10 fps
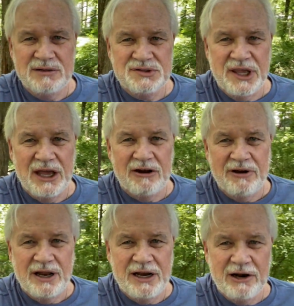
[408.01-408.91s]
scan
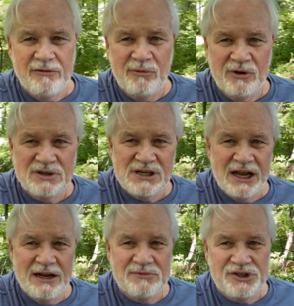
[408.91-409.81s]
around here one more
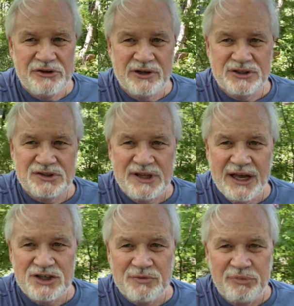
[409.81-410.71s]
time so you can just
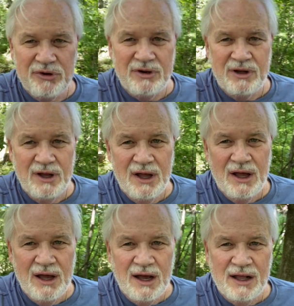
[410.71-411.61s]
catch a
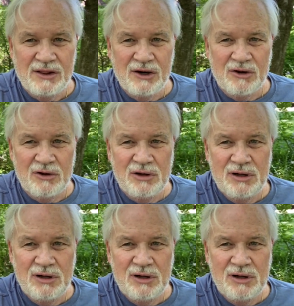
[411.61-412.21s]
little